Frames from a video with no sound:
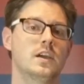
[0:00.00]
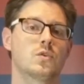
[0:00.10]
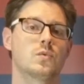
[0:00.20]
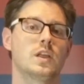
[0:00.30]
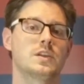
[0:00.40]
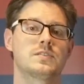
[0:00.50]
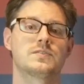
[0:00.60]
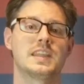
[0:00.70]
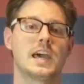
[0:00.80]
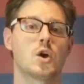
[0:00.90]
Relative
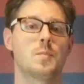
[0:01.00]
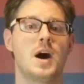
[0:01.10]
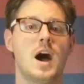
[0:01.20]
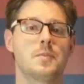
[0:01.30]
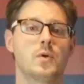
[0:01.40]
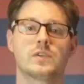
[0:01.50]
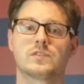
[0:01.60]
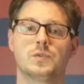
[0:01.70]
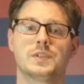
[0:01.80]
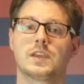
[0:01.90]
to that, Obama was
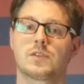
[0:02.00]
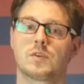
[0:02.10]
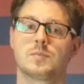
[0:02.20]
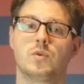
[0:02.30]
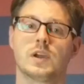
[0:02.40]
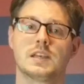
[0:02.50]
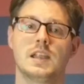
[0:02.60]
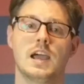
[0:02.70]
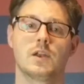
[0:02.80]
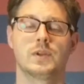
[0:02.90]
only a
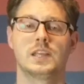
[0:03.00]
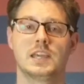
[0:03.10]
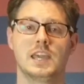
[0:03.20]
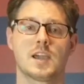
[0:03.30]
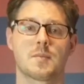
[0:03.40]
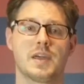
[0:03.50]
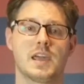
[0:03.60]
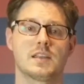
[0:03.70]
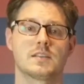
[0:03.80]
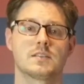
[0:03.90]
3.9 when he
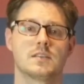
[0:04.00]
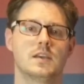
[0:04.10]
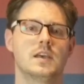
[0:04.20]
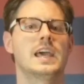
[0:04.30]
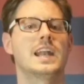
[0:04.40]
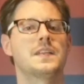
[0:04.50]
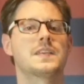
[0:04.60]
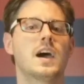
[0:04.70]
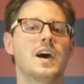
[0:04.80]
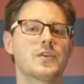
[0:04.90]
campaigned. And on
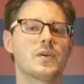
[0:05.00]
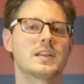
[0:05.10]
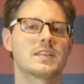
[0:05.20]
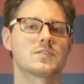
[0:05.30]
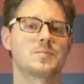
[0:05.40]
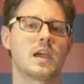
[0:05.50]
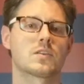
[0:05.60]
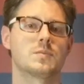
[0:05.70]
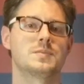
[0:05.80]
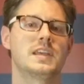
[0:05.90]
the other end of the
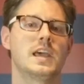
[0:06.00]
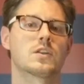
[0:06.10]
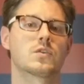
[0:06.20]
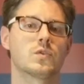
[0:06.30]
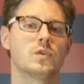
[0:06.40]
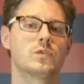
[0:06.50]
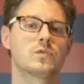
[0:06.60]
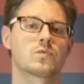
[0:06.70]
spectrum, Ted Cruz